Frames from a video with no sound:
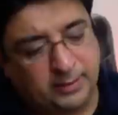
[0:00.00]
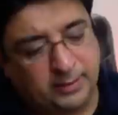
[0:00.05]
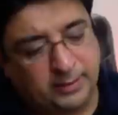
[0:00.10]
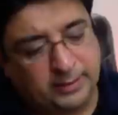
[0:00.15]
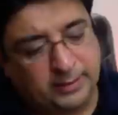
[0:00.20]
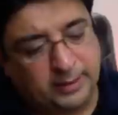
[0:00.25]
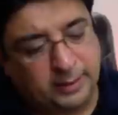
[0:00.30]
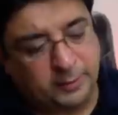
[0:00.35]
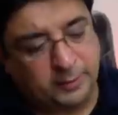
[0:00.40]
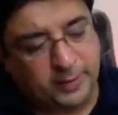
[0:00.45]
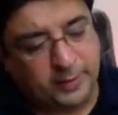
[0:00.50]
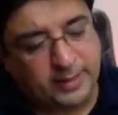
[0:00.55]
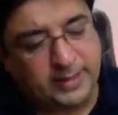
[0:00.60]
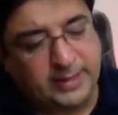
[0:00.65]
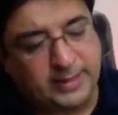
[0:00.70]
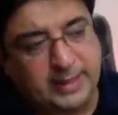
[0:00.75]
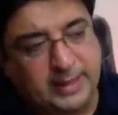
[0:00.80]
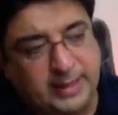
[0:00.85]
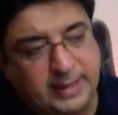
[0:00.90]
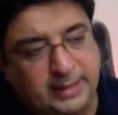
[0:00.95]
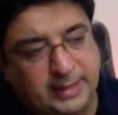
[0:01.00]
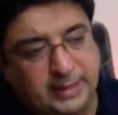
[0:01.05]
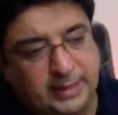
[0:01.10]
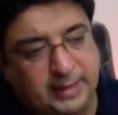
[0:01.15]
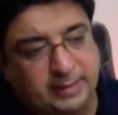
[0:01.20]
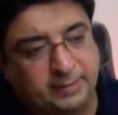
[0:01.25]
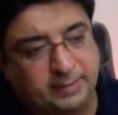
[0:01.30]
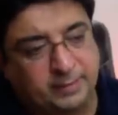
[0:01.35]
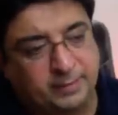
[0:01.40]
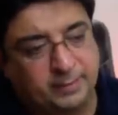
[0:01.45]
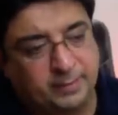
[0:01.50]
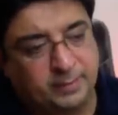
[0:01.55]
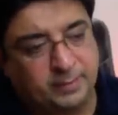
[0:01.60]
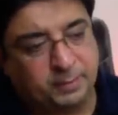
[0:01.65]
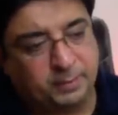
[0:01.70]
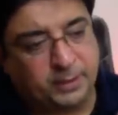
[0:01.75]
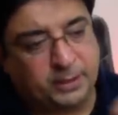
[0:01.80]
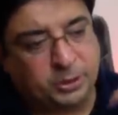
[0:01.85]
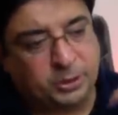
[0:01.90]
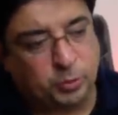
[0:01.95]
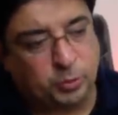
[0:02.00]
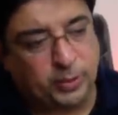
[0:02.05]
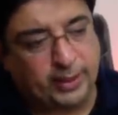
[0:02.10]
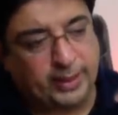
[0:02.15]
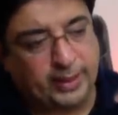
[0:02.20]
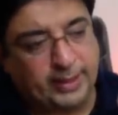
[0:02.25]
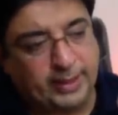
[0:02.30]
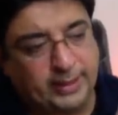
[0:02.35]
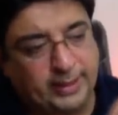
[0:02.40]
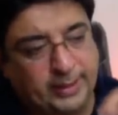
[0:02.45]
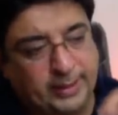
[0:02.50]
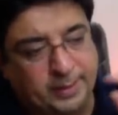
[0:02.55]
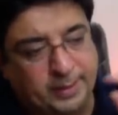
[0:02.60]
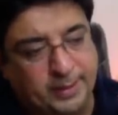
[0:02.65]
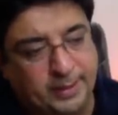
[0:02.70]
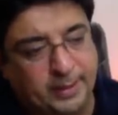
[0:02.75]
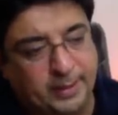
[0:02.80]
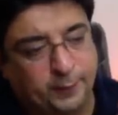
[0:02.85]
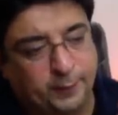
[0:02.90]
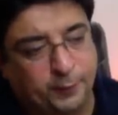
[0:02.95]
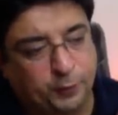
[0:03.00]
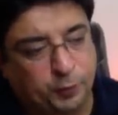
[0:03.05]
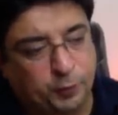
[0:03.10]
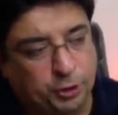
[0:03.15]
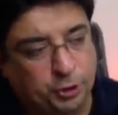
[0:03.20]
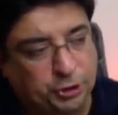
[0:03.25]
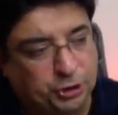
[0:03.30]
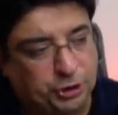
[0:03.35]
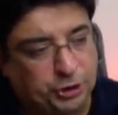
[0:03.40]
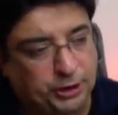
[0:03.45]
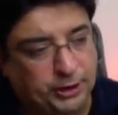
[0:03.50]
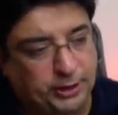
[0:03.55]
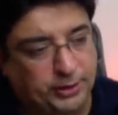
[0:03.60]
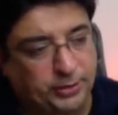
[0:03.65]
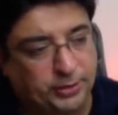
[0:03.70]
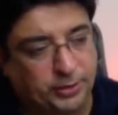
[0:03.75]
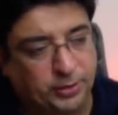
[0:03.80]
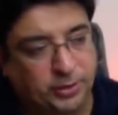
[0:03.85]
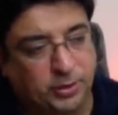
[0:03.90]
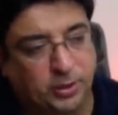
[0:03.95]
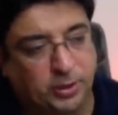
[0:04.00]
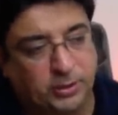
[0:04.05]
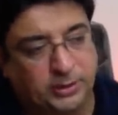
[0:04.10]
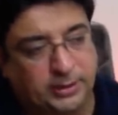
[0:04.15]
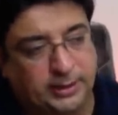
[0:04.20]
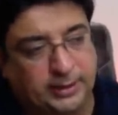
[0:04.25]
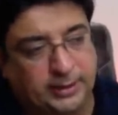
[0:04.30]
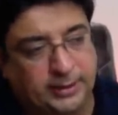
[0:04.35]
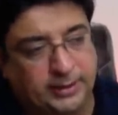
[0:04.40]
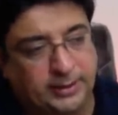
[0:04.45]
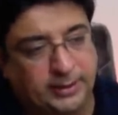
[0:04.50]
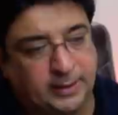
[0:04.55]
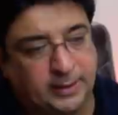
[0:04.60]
convincing them, persuading them enough to share your content